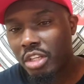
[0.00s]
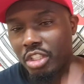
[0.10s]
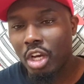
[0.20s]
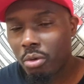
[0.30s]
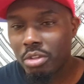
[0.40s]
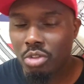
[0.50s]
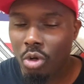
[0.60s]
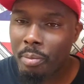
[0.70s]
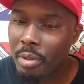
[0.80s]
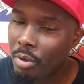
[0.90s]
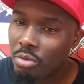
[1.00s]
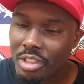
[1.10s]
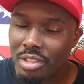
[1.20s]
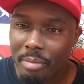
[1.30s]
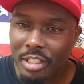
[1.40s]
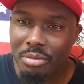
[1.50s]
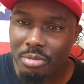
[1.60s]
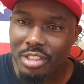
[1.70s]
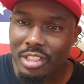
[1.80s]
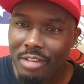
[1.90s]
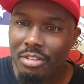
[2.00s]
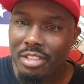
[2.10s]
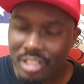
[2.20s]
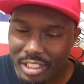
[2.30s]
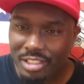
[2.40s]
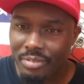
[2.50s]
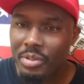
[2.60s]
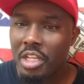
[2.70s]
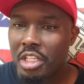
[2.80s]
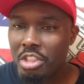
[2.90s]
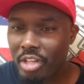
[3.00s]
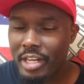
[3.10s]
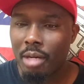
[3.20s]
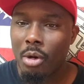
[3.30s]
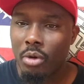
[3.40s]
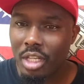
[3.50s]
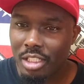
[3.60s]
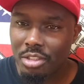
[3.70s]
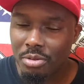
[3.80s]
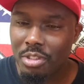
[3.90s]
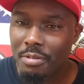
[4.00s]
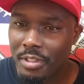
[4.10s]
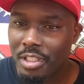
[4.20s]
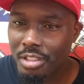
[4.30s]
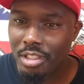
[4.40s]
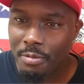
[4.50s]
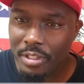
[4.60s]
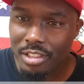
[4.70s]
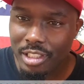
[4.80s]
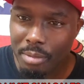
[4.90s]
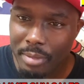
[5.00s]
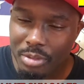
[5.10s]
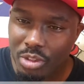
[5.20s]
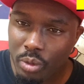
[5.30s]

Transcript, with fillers: Y'all the star people. I'm just a messenger, just to every citizen trying to hold the Constitution and defend the Second Amendment.